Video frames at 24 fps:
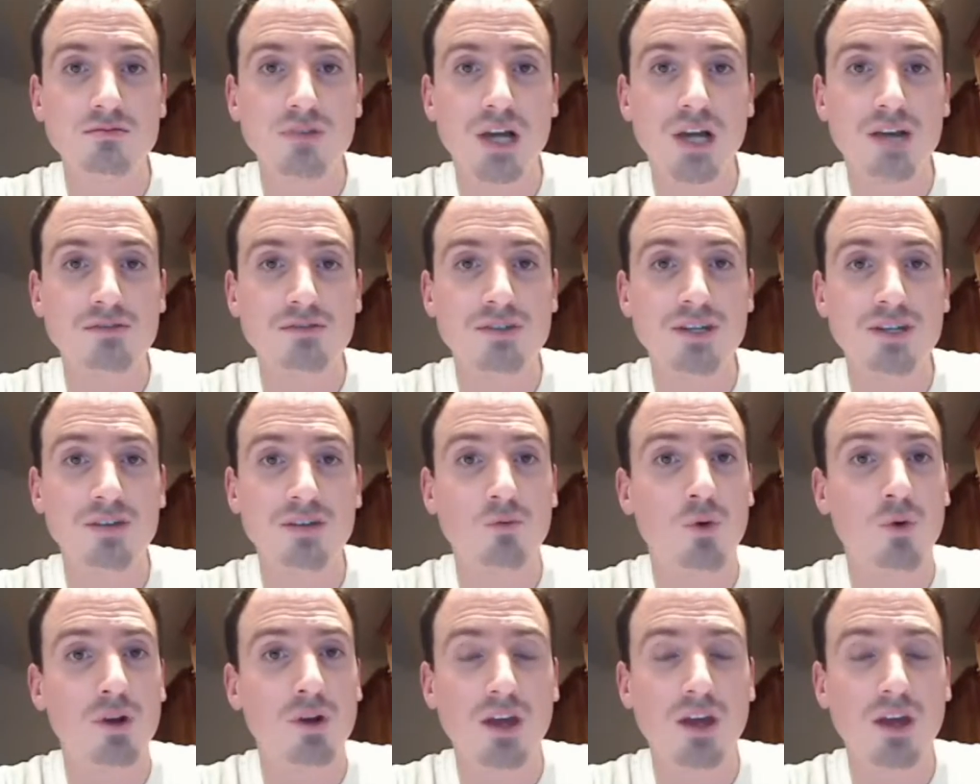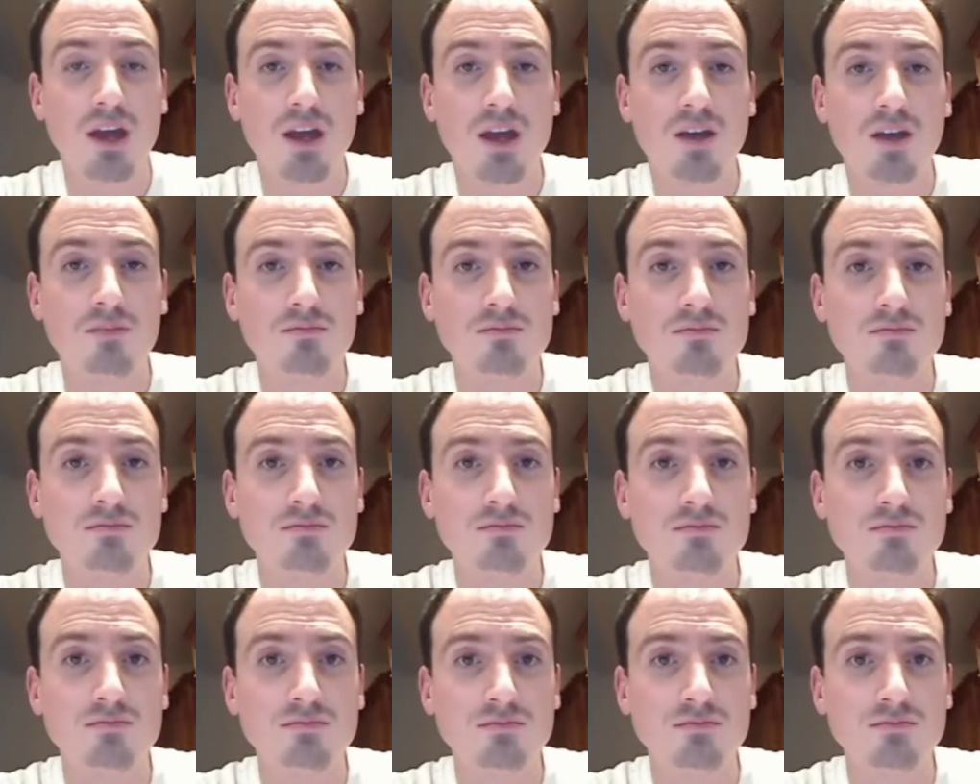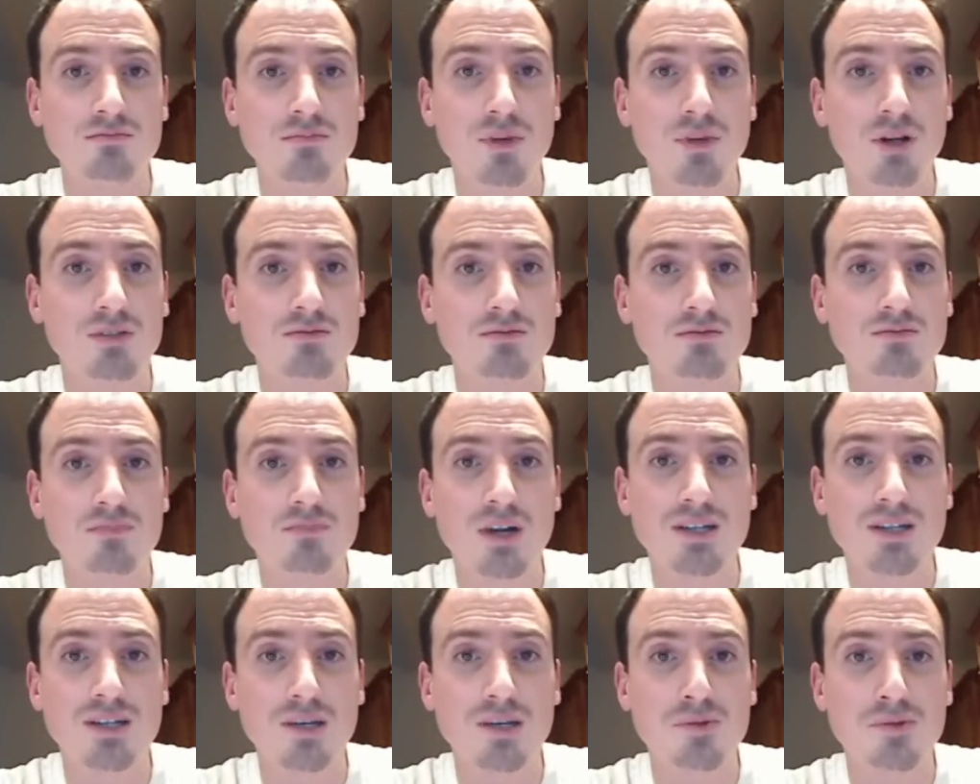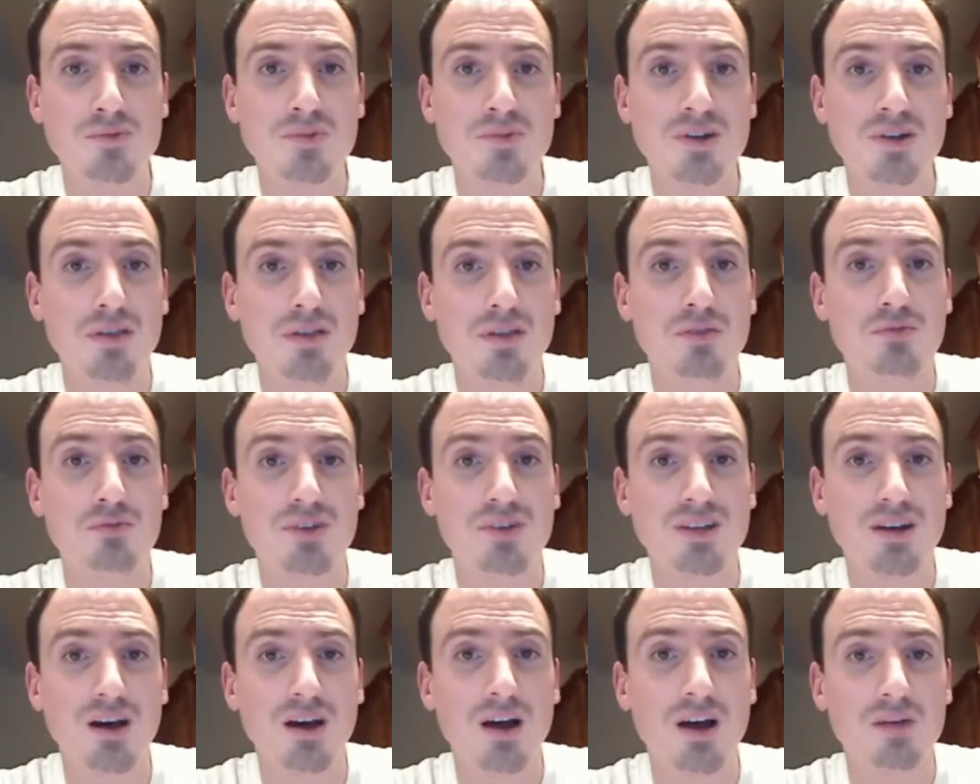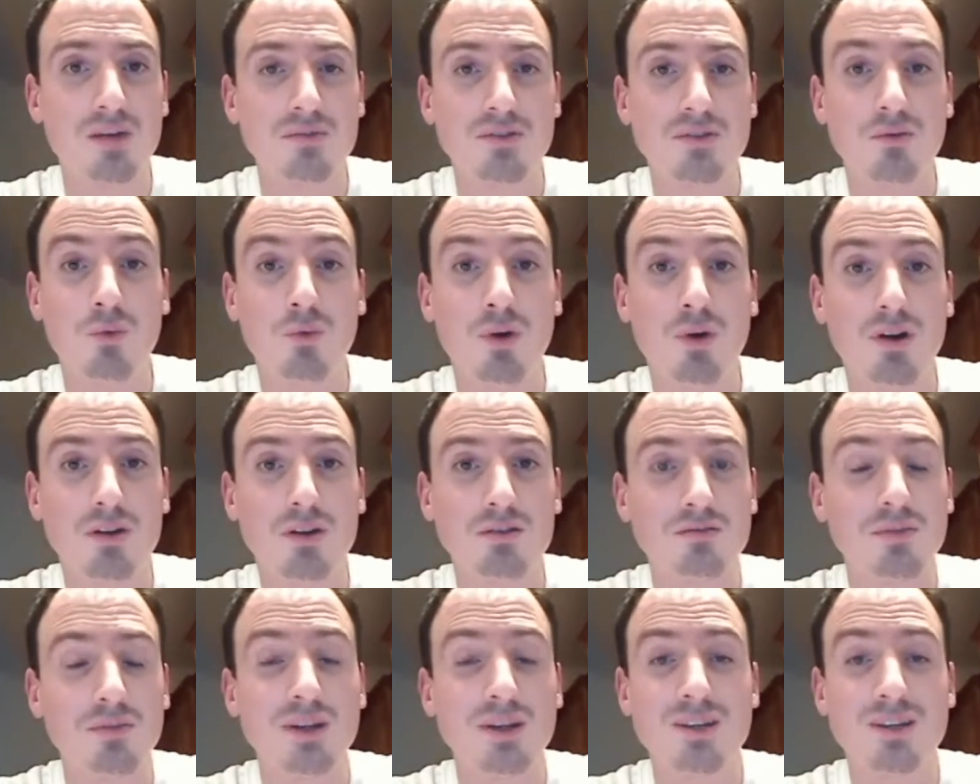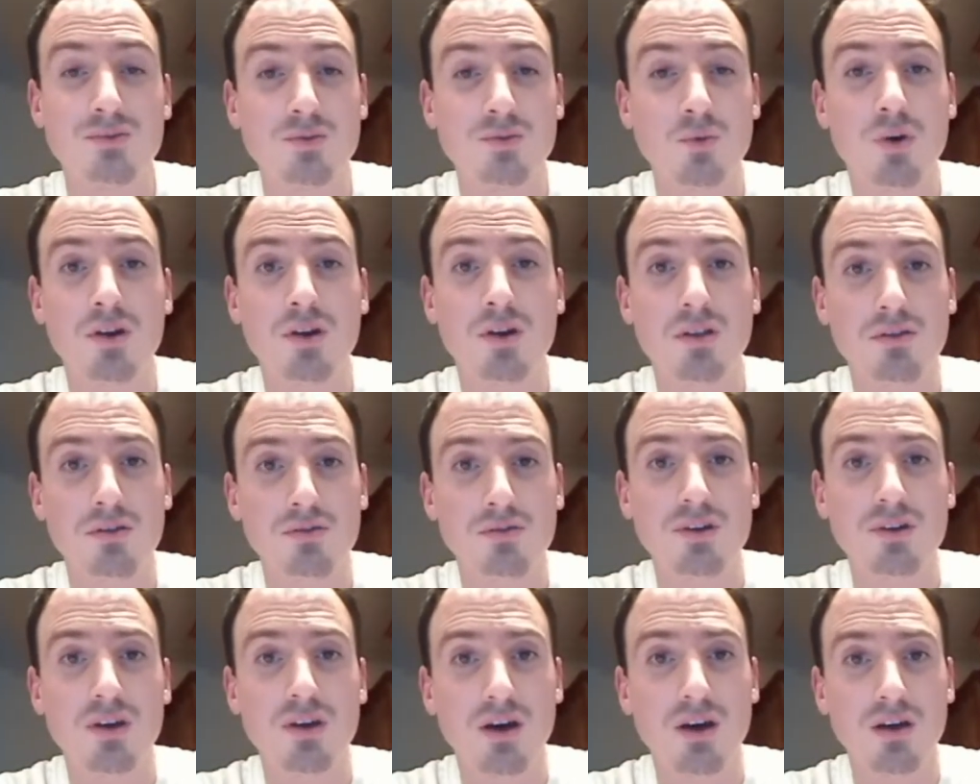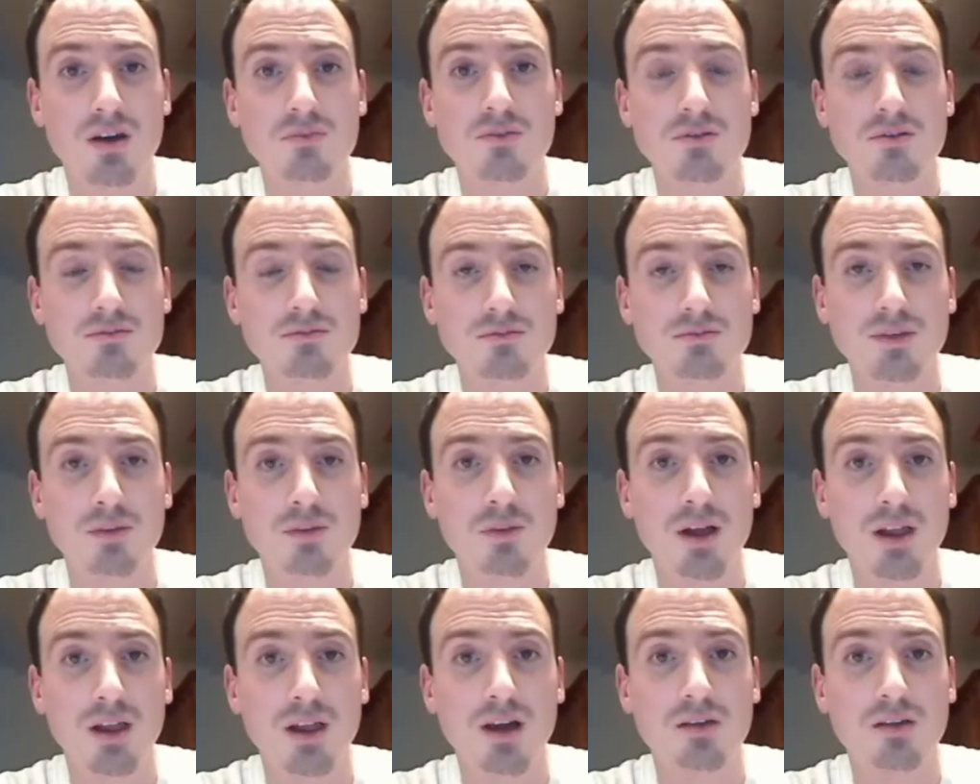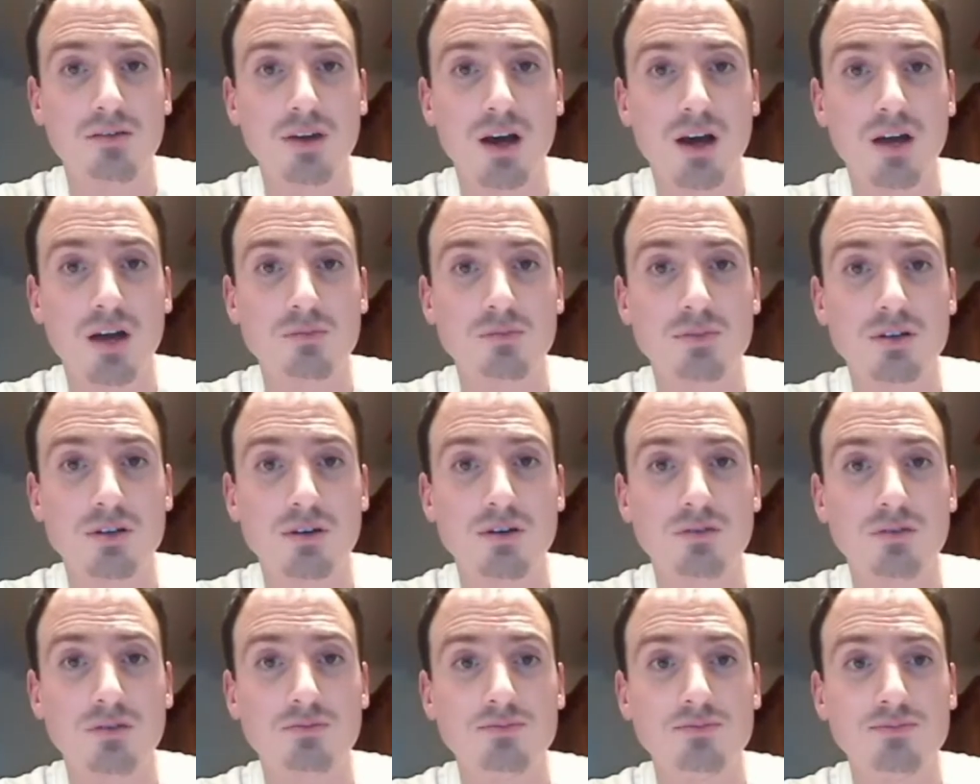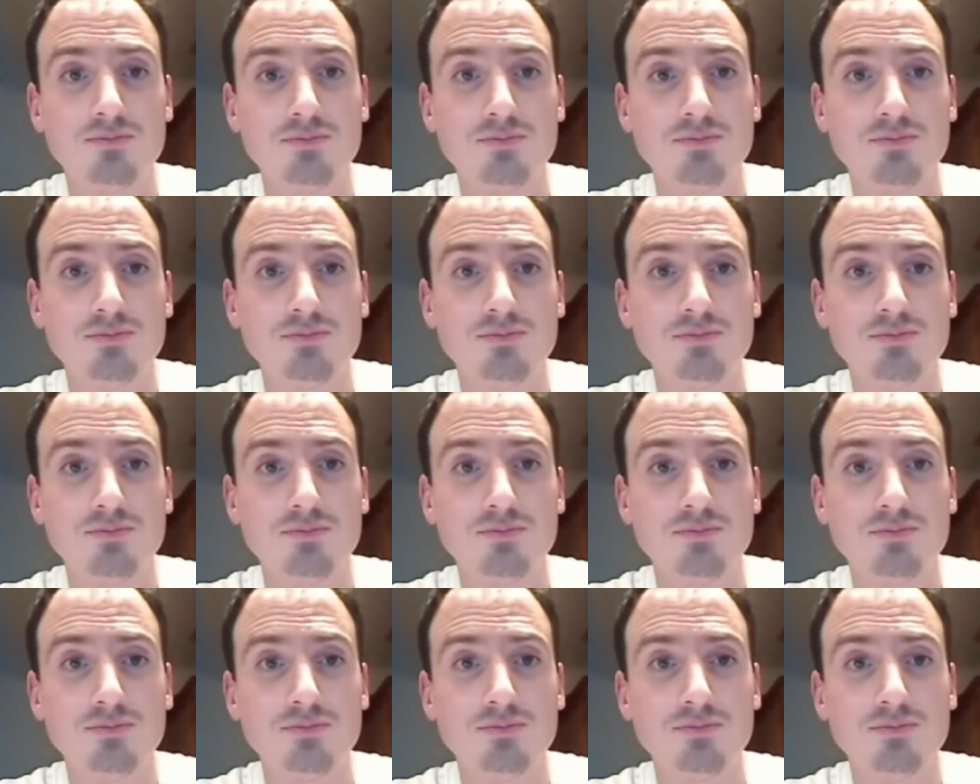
I've seen one game, but my team's been 3 times, and my team's won it 3 times in my lifetime. So